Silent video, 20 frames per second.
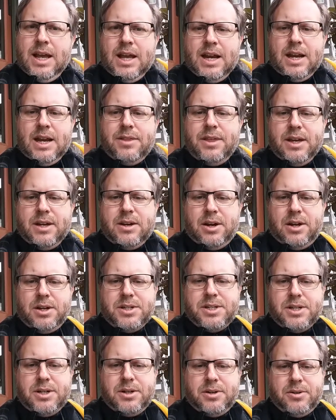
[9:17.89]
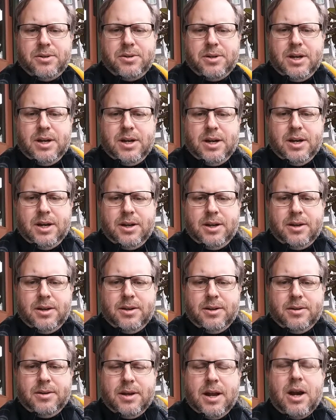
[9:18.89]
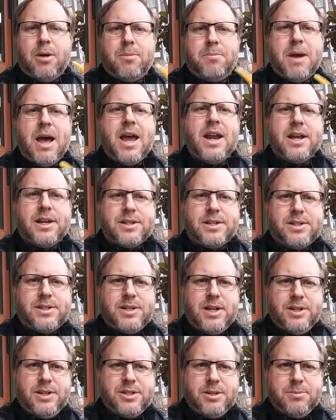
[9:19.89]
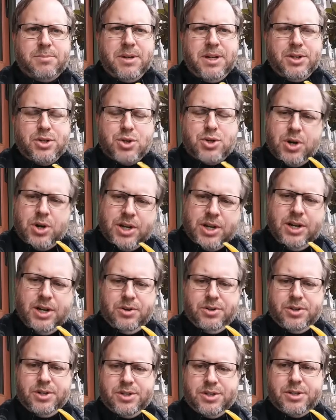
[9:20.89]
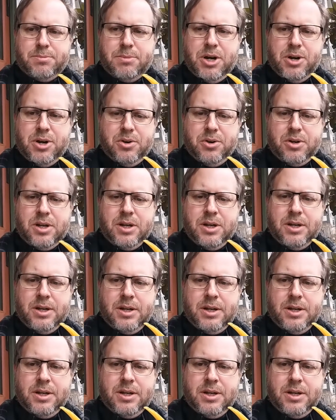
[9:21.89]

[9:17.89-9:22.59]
And I think also aromatics tend to be trickier to smoke,